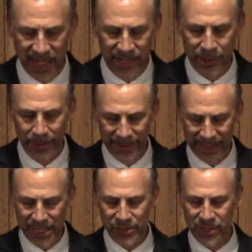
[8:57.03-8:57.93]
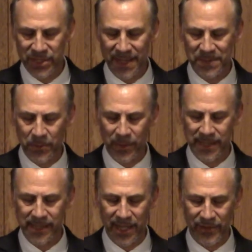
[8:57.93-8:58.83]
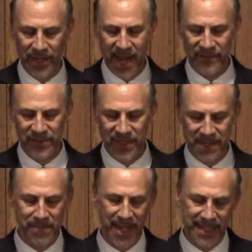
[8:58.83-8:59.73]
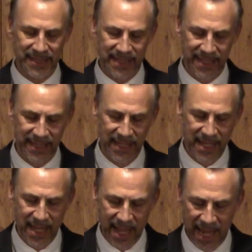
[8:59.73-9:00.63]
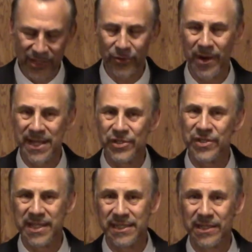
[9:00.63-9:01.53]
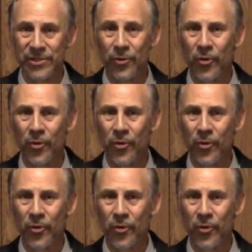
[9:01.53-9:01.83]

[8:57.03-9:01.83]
In your relationships with another, have the same mindset as Christ Jesus.